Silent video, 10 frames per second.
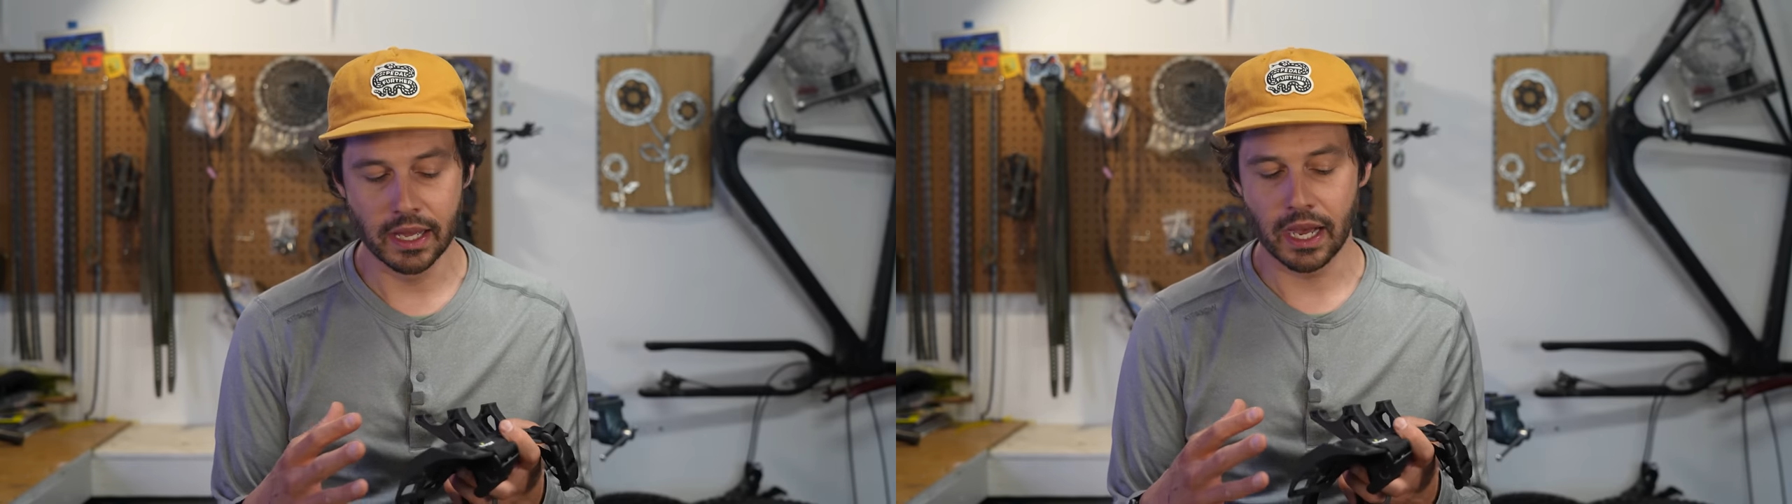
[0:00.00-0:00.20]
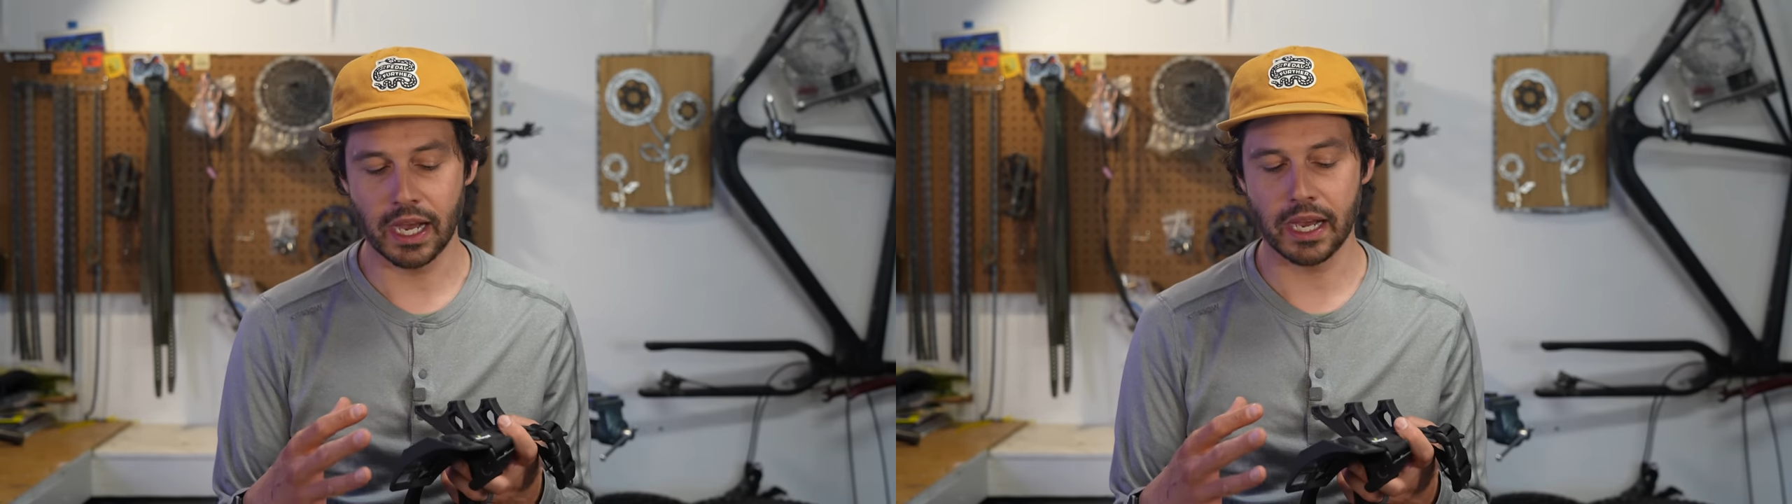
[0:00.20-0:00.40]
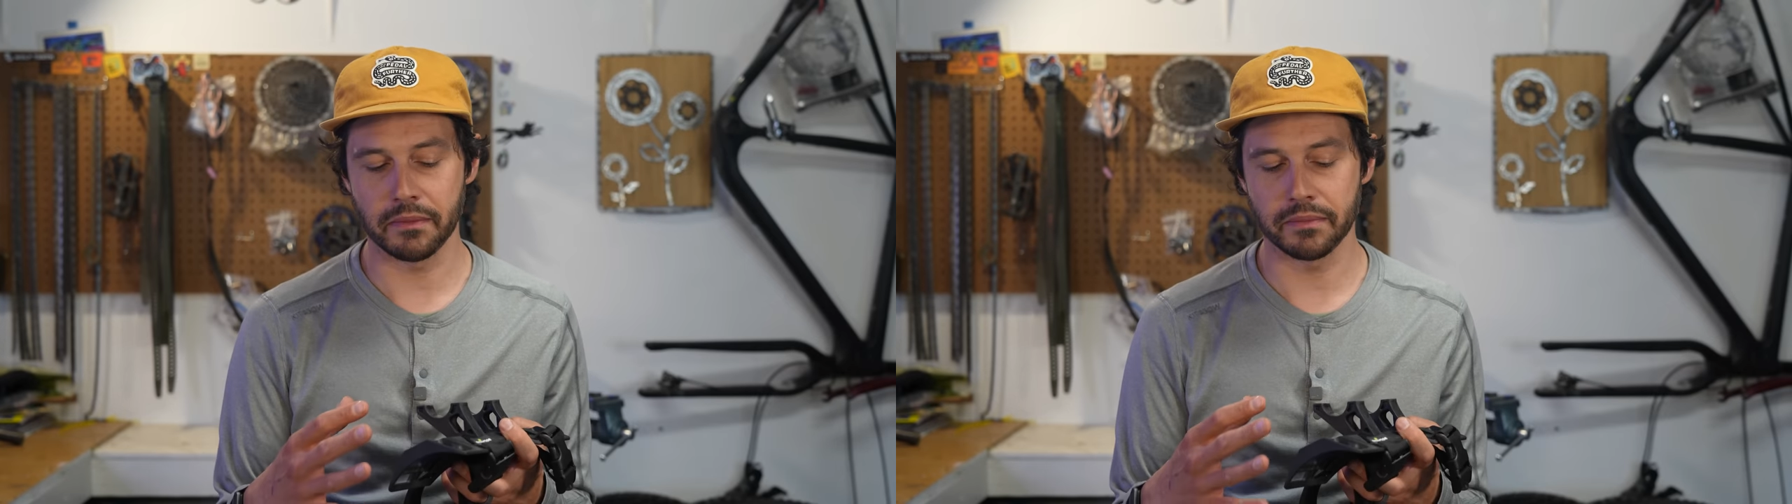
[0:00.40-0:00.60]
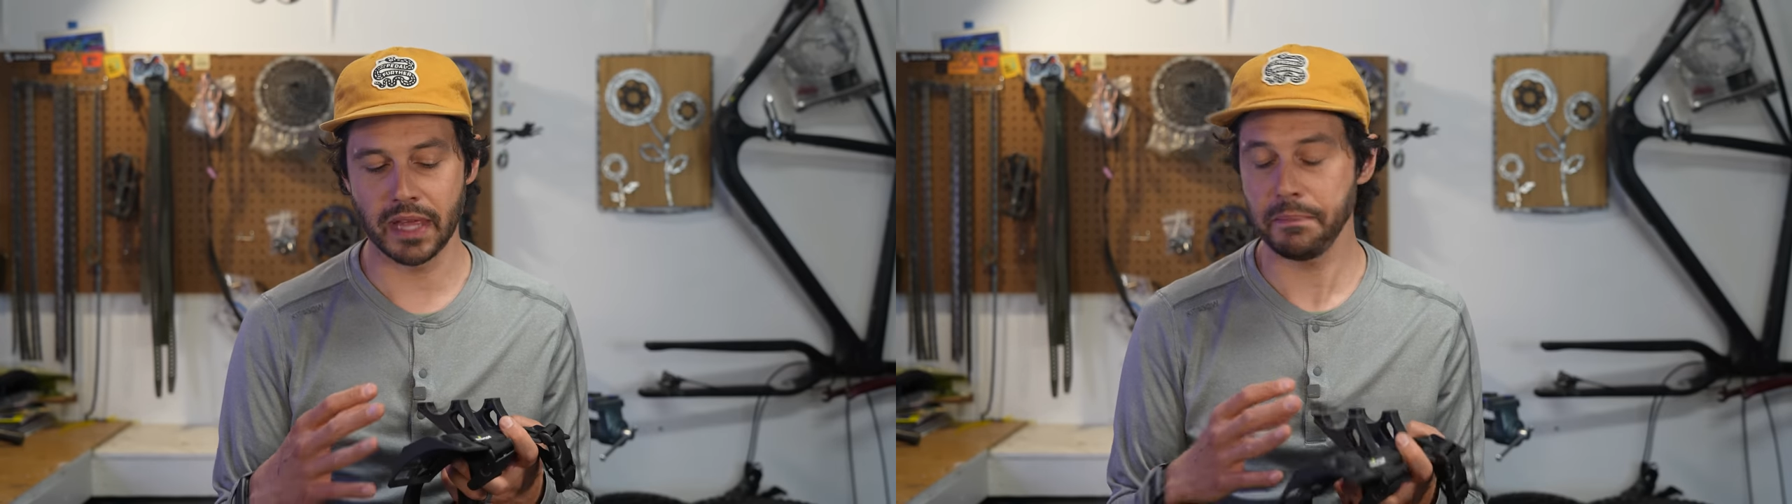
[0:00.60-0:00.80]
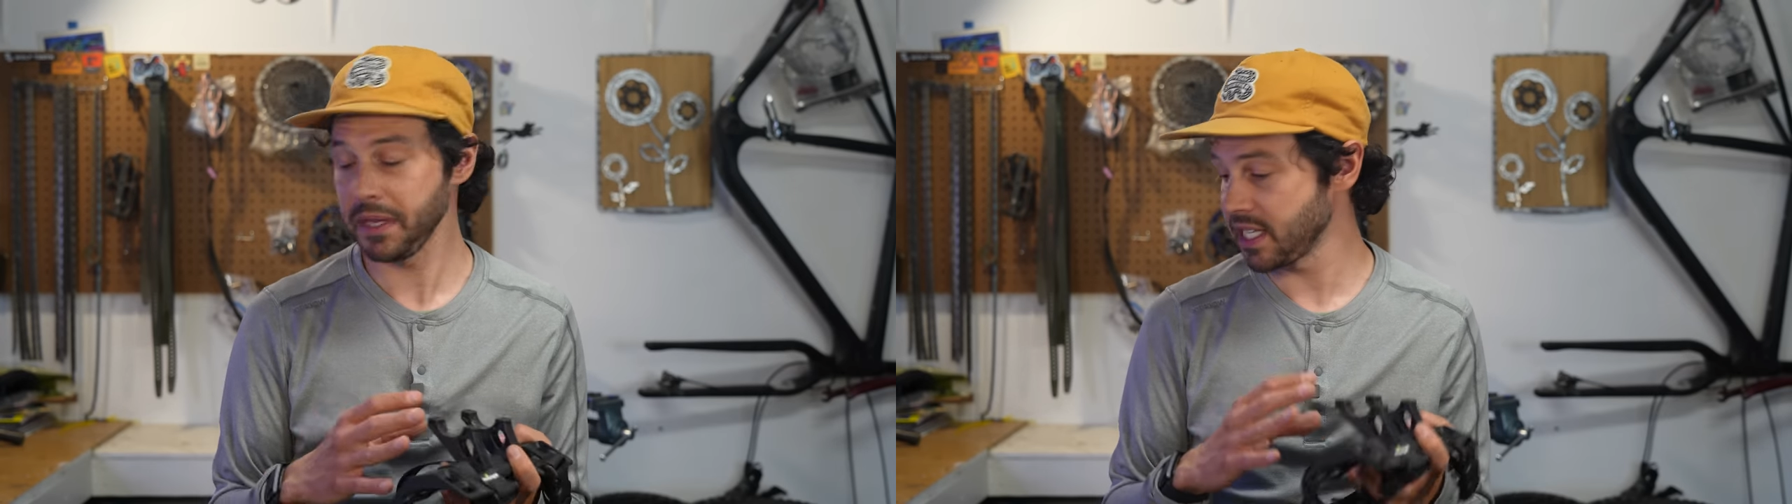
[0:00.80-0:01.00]
Um,
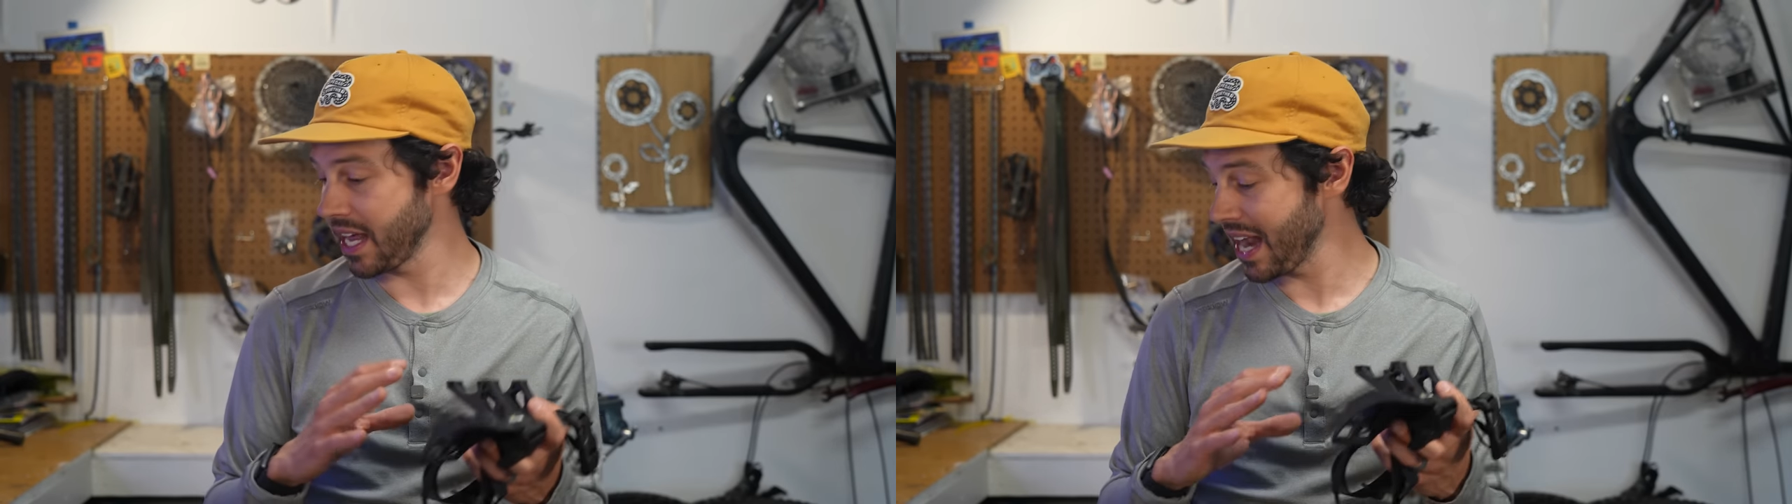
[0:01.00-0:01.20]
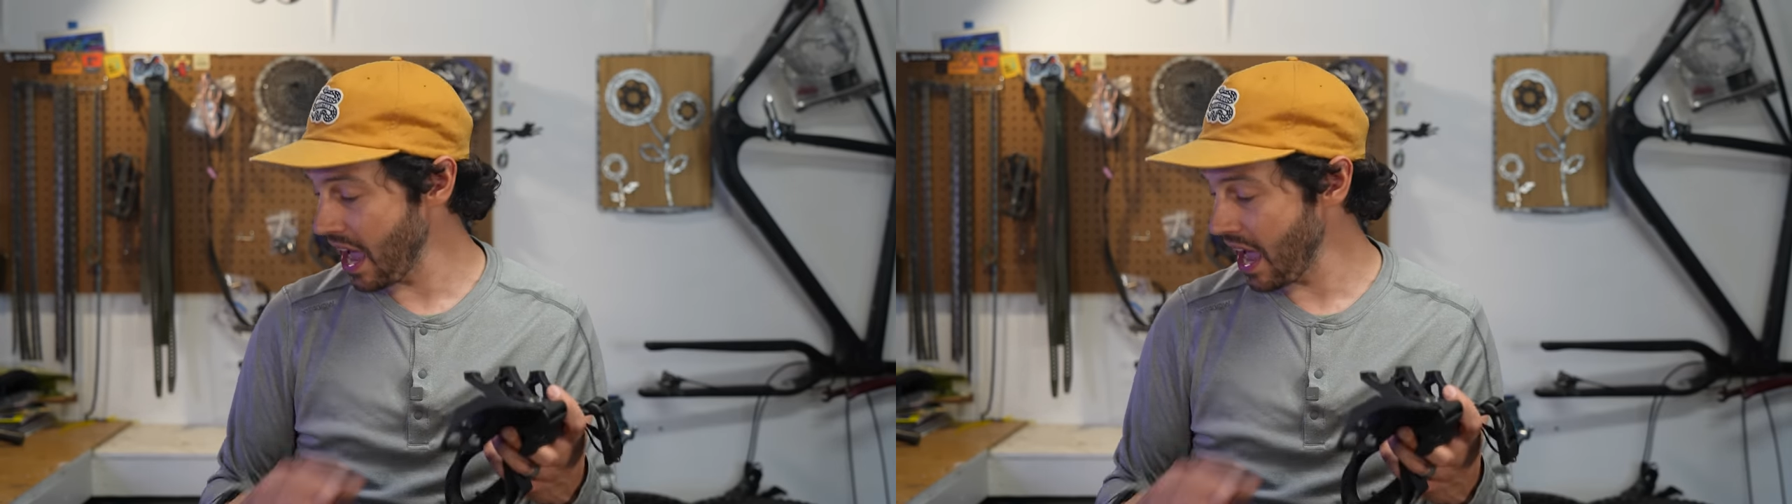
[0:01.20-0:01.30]
that being said,